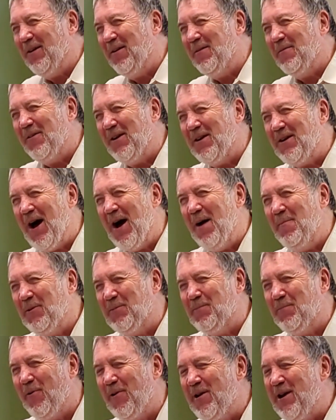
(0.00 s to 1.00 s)
of Radama's
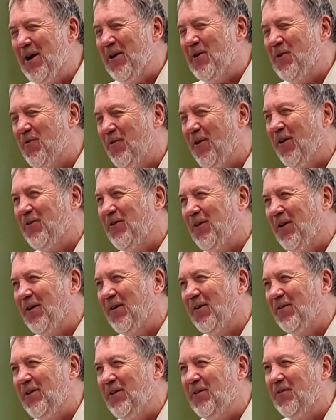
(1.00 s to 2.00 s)
pretty interesting
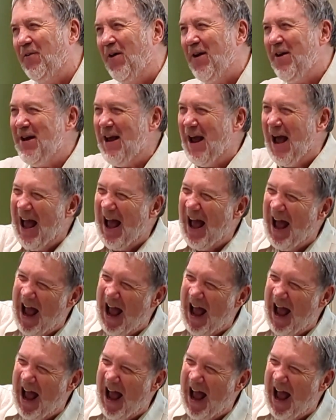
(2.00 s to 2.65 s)
because he's very